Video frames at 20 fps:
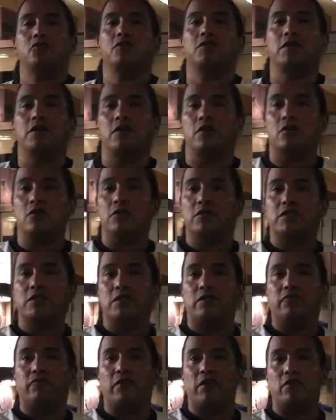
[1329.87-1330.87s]
took the Iroquois
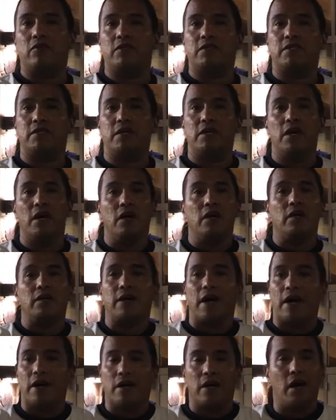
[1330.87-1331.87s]
Confederacy,
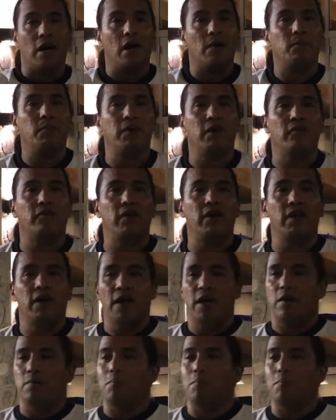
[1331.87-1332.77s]
got a copy of it,